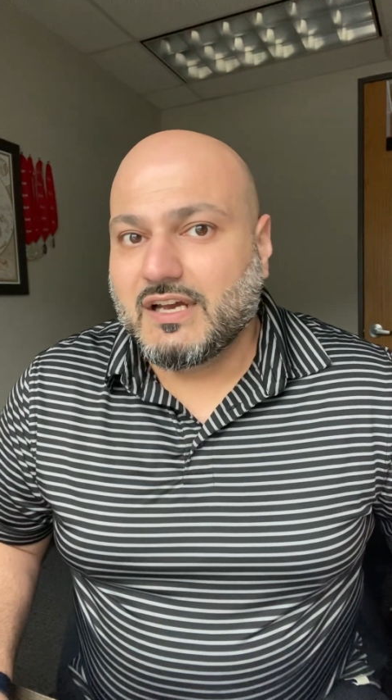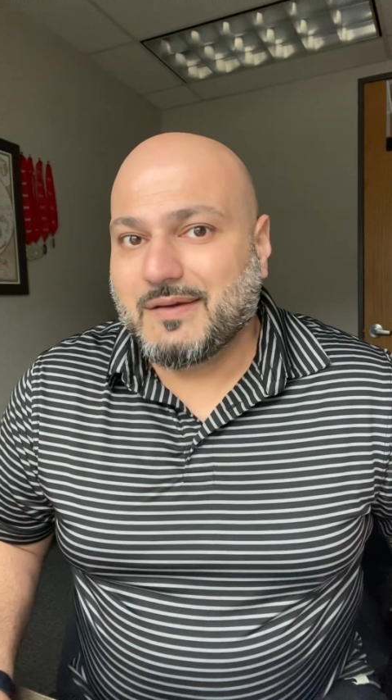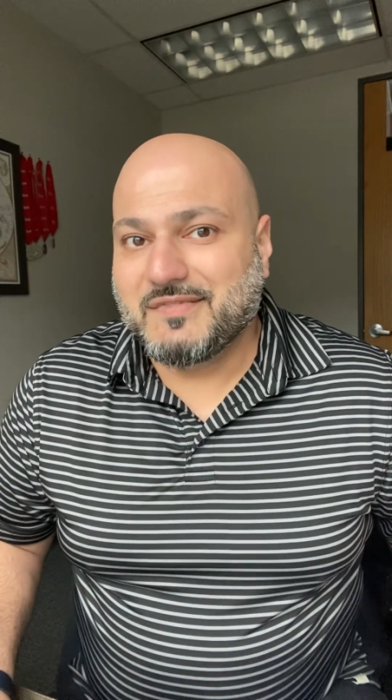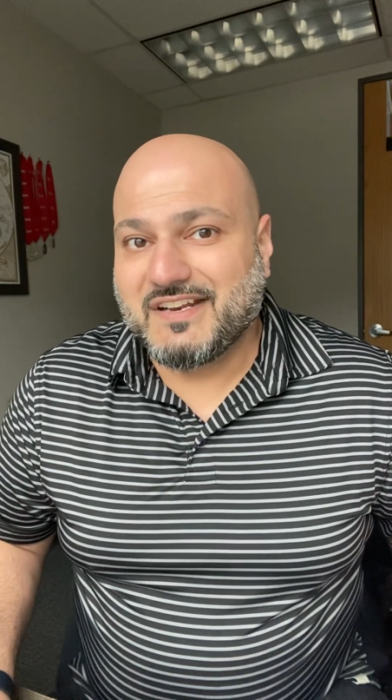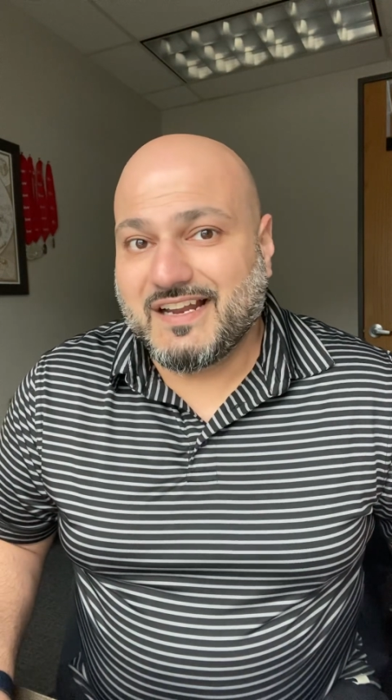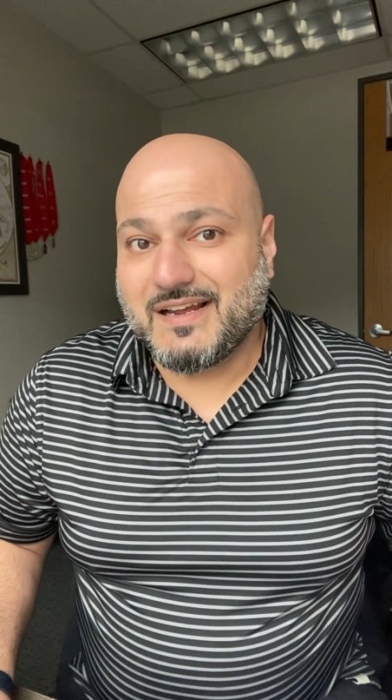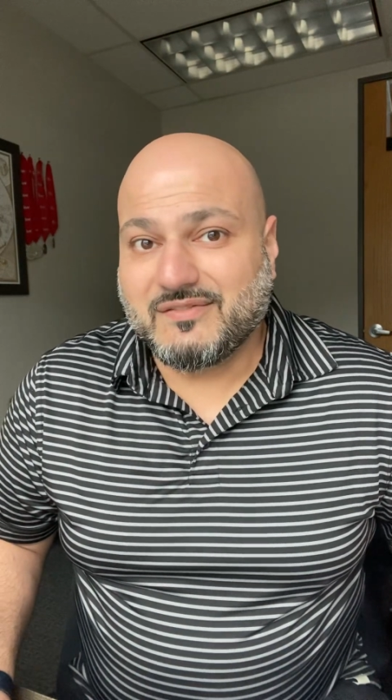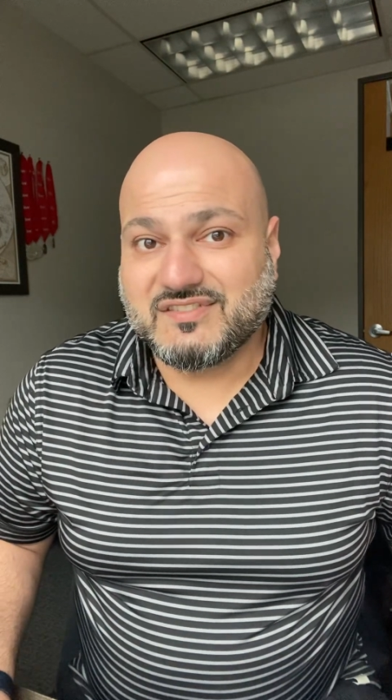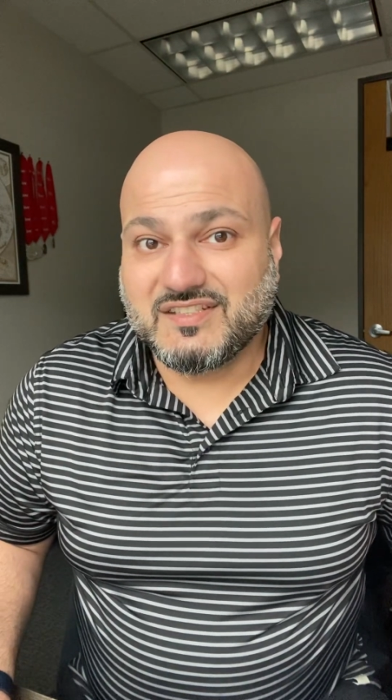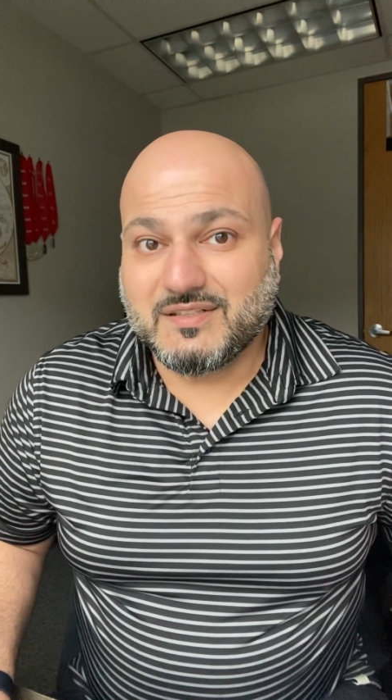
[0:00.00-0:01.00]
I mean, I
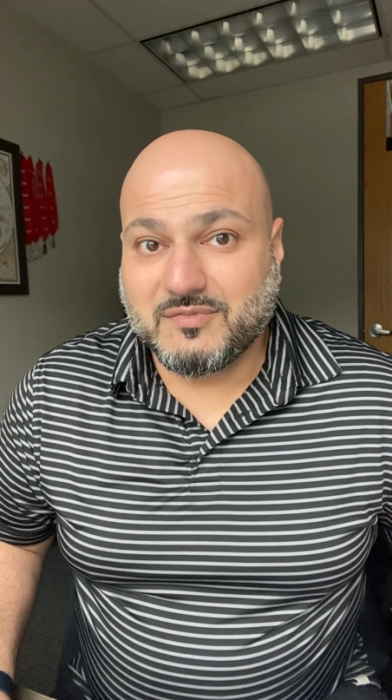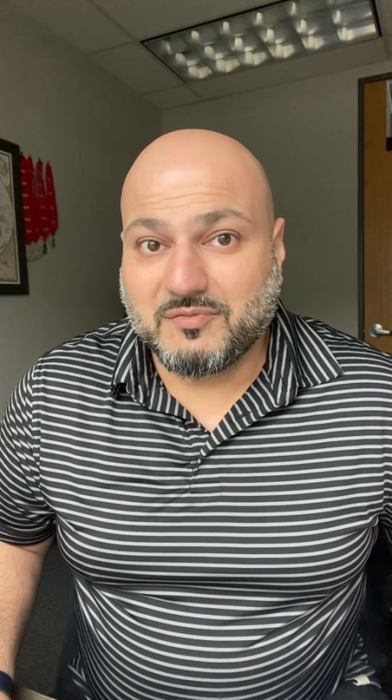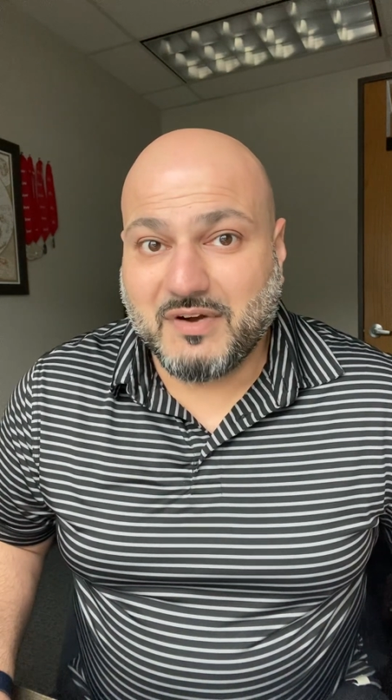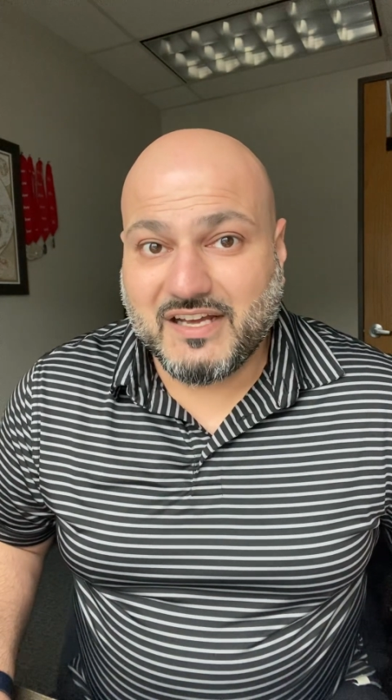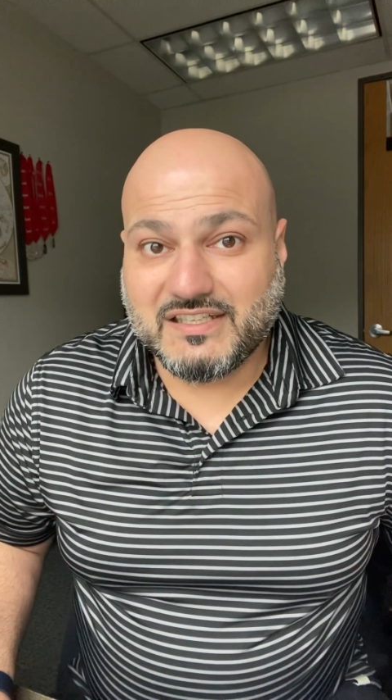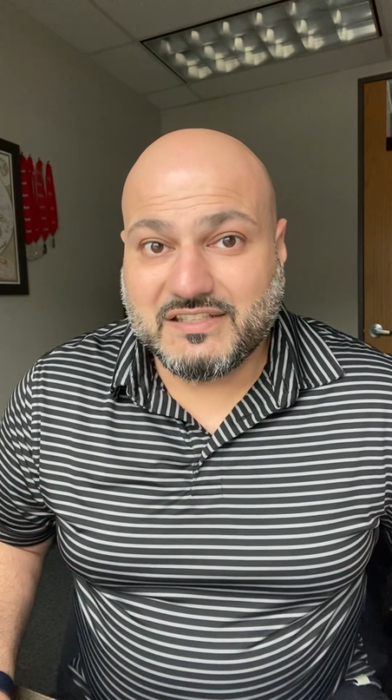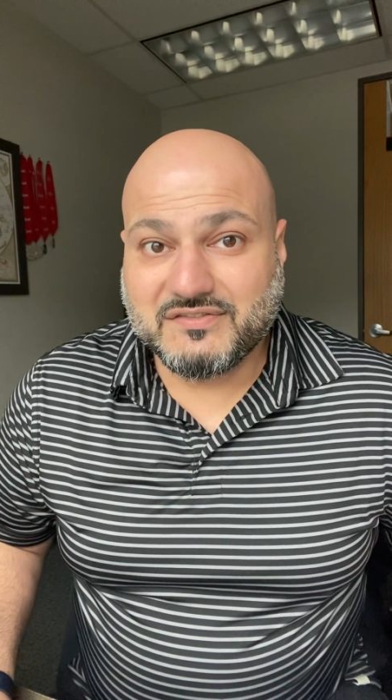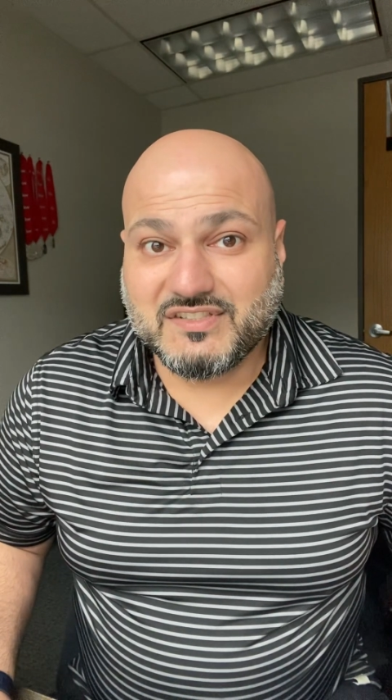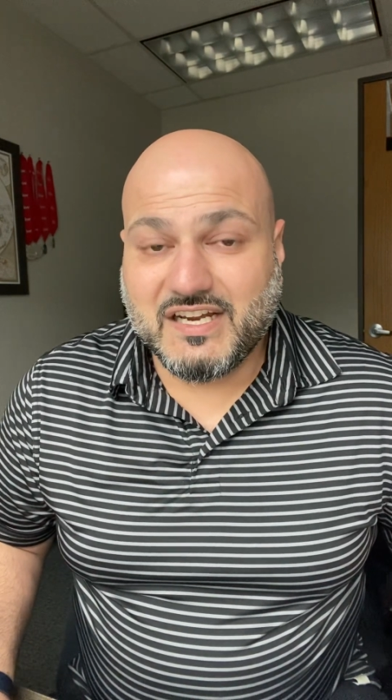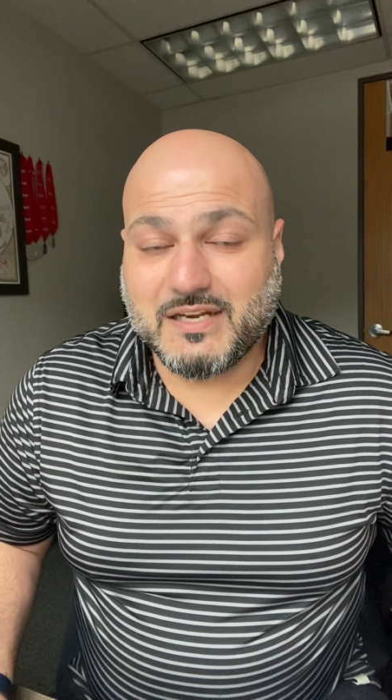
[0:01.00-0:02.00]
haven't seen them in my
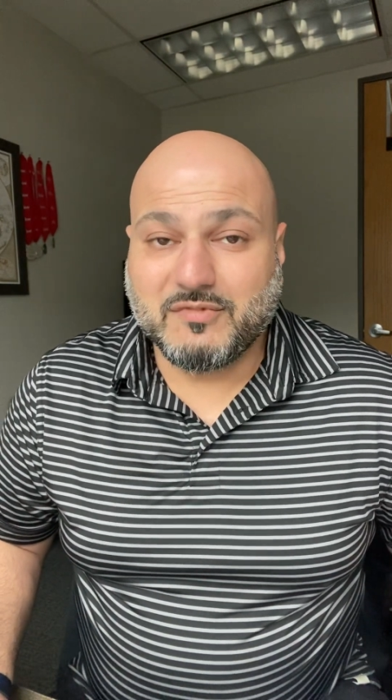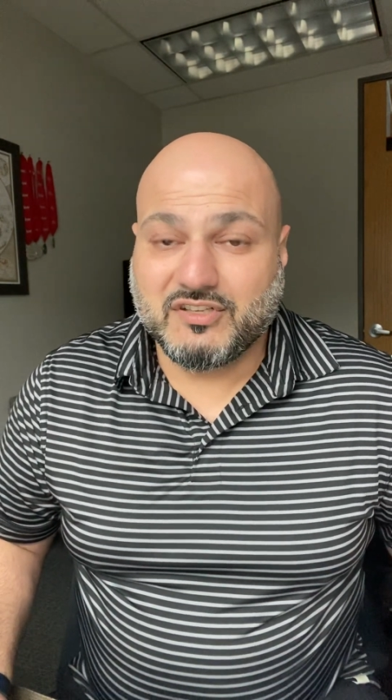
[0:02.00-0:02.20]
lifetime,